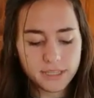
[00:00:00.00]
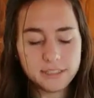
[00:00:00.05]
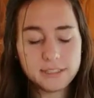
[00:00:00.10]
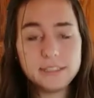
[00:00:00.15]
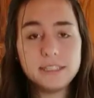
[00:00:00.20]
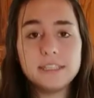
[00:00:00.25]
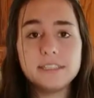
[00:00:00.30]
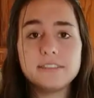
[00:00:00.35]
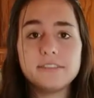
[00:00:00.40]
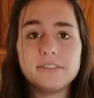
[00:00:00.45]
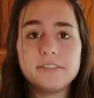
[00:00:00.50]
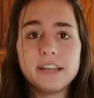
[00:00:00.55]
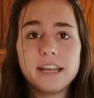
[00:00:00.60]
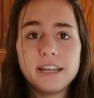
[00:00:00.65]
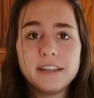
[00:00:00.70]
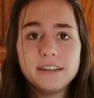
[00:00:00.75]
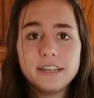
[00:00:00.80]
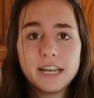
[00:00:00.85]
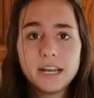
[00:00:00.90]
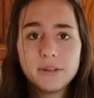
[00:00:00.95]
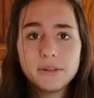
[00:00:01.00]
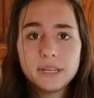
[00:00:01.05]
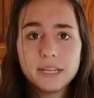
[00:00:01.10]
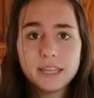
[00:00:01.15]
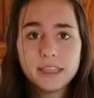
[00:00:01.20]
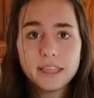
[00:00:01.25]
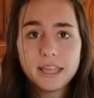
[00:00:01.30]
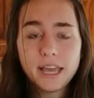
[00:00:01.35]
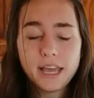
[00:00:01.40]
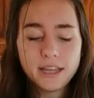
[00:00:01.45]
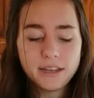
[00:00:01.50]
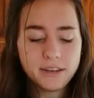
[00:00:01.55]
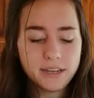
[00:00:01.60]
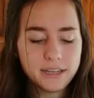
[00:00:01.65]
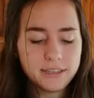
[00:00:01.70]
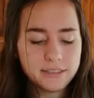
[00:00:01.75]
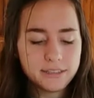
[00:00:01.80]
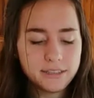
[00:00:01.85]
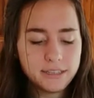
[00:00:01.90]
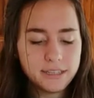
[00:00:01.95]
See, it's flattened out like that,
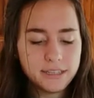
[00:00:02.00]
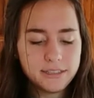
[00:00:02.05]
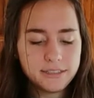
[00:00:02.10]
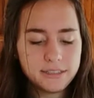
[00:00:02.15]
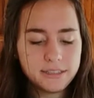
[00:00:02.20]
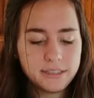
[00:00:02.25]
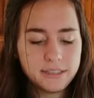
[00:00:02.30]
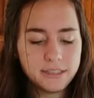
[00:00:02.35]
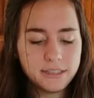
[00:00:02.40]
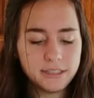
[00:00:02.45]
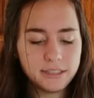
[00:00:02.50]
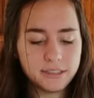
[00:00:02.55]
nice and easy